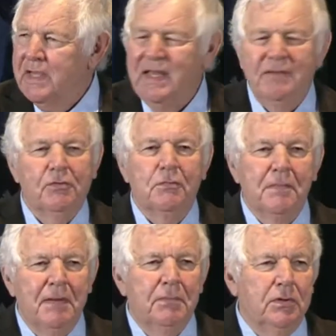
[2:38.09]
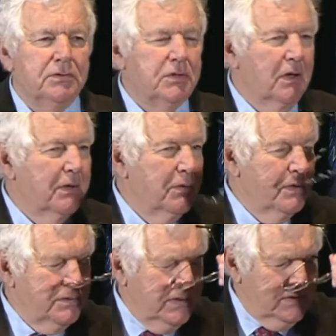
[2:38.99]
I can't even remember who Charlie
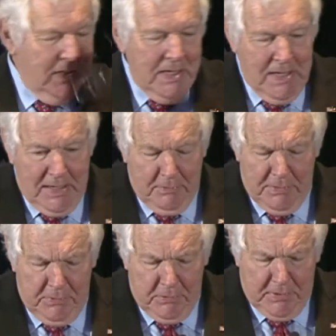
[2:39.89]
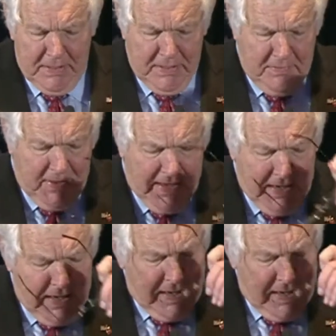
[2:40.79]
Rose is. Anyway, we don't get into that.